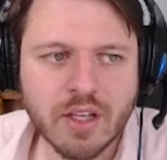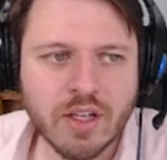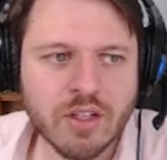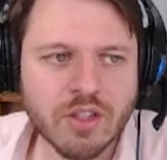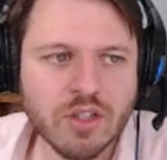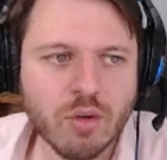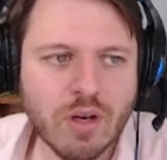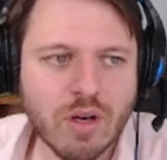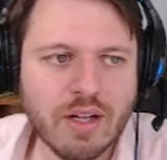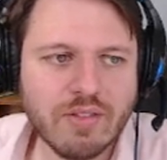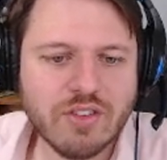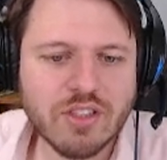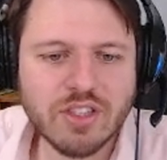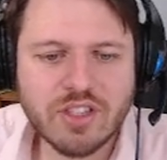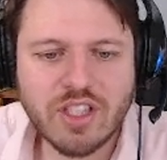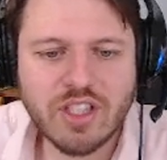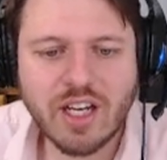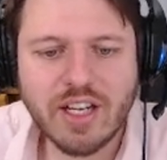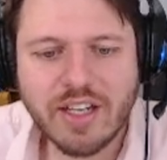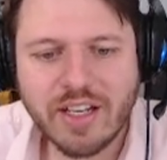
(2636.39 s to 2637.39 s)
So what I've just
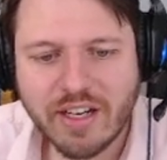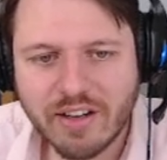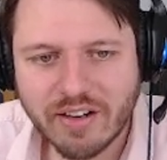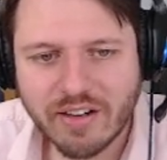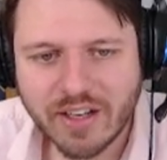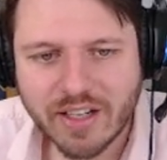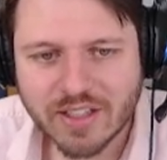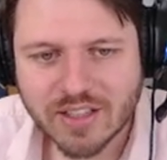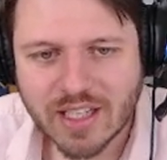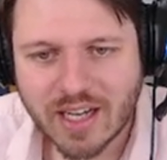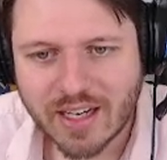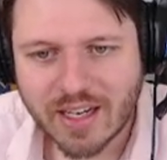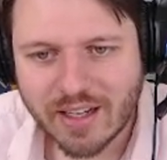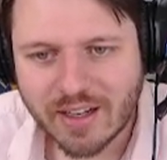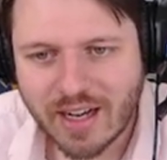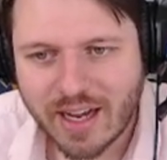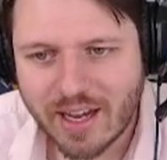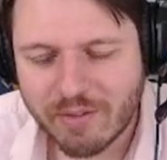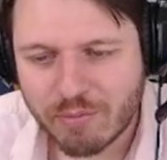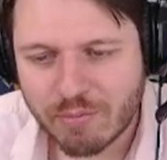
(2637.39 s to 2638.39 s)
done here is I
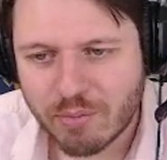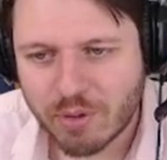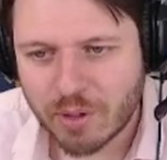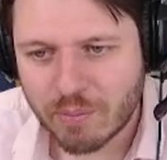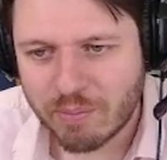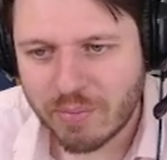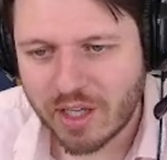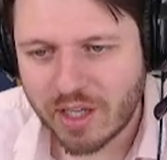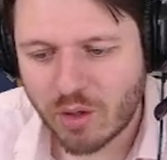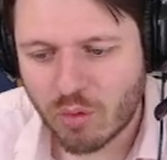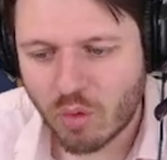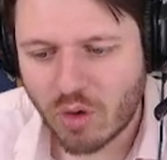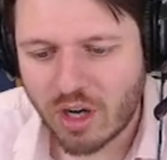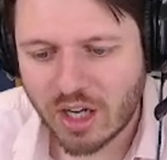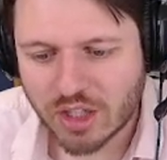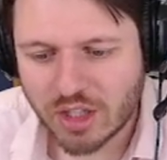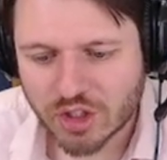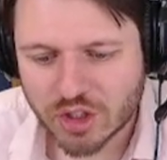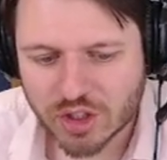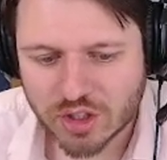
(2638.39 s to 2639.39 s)
put a pink
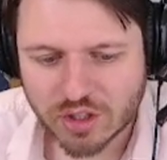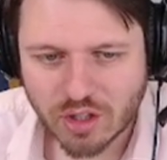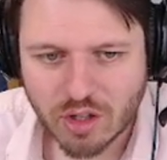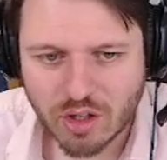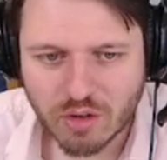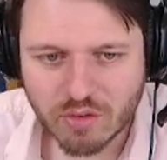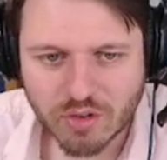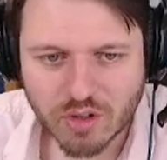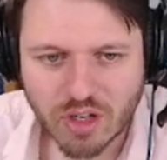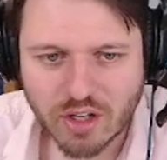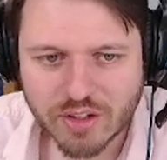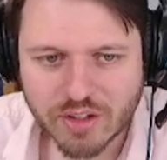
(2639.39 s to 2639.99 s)
wash over all